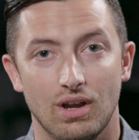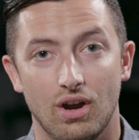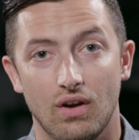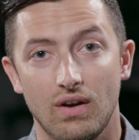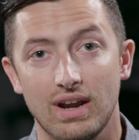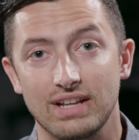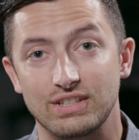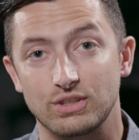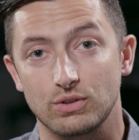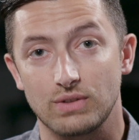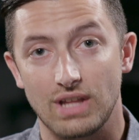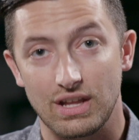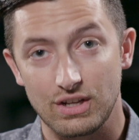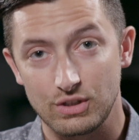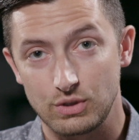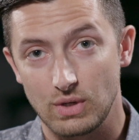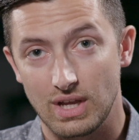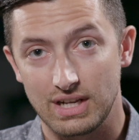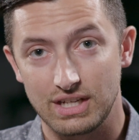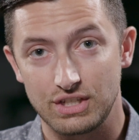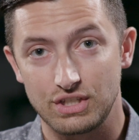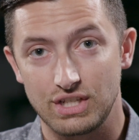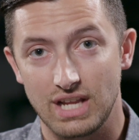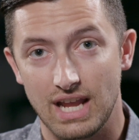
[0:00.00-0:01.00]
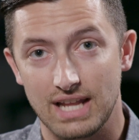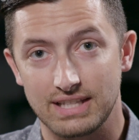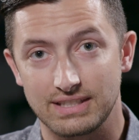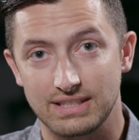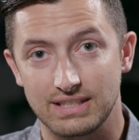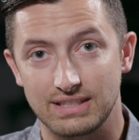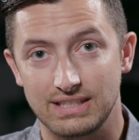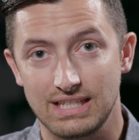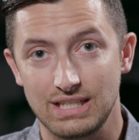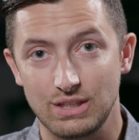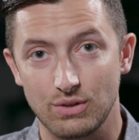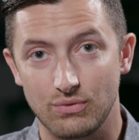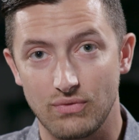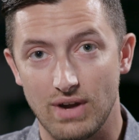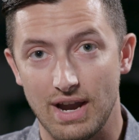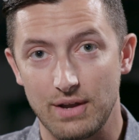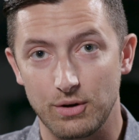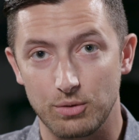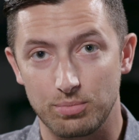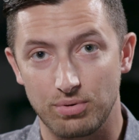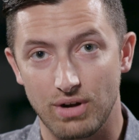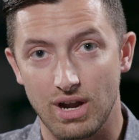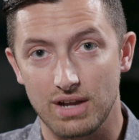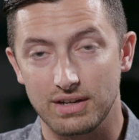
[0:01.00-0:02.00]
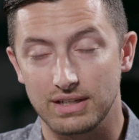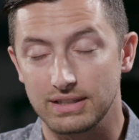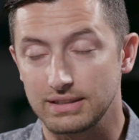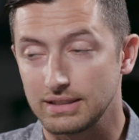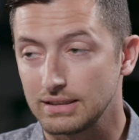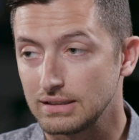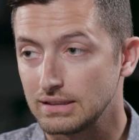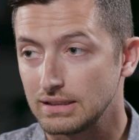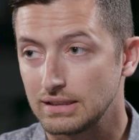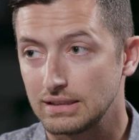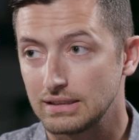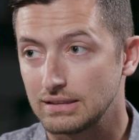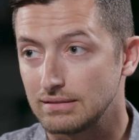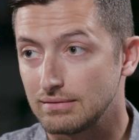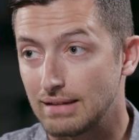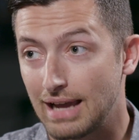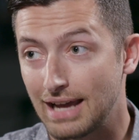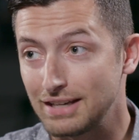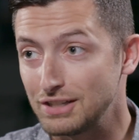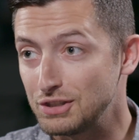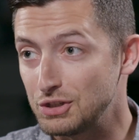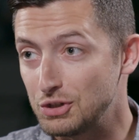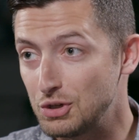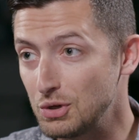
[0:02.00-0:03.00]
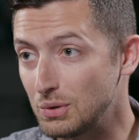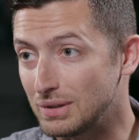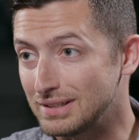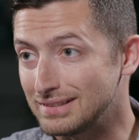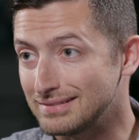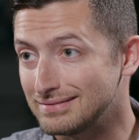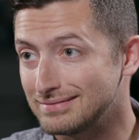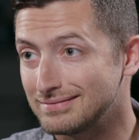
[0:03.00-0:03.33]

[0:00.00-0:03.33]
All right, so now that you had a chance to see the final product, how did you do it?